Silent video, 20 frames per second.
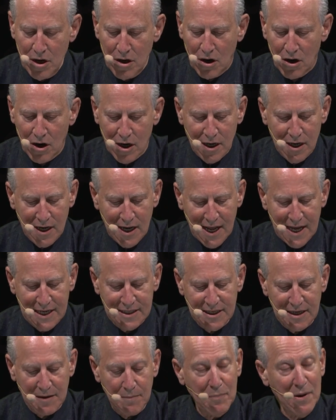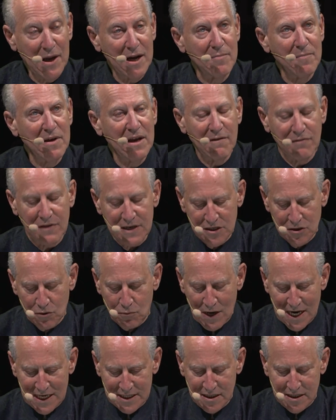art as the epitome of this
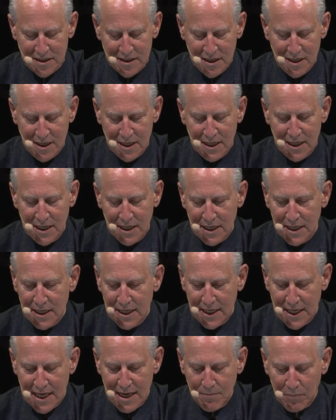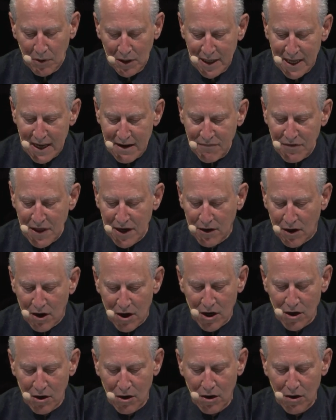quest. He believed that
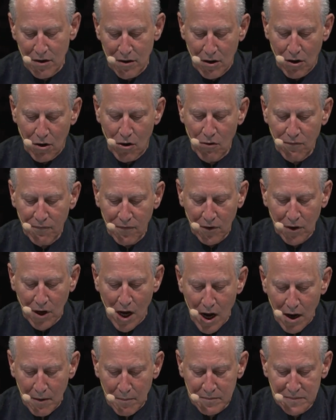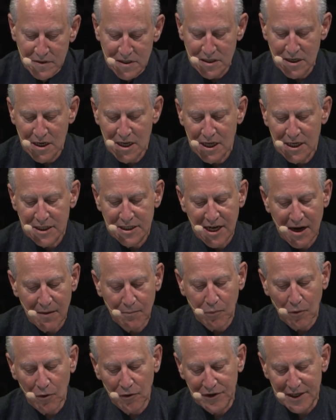art overcomes
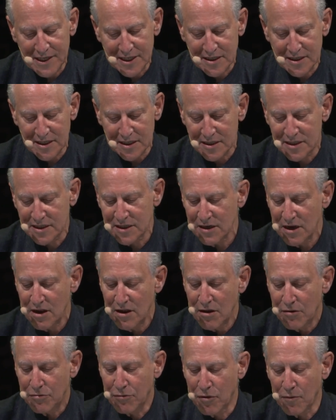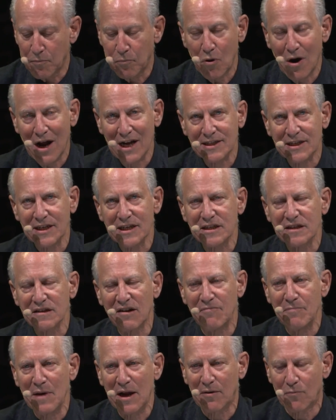temporal distance through the process
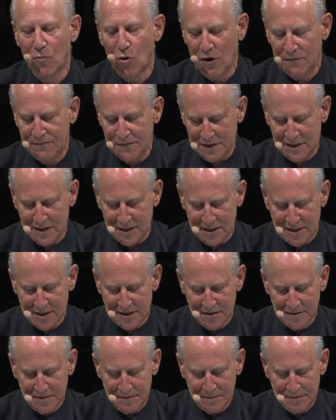of metamorphosis.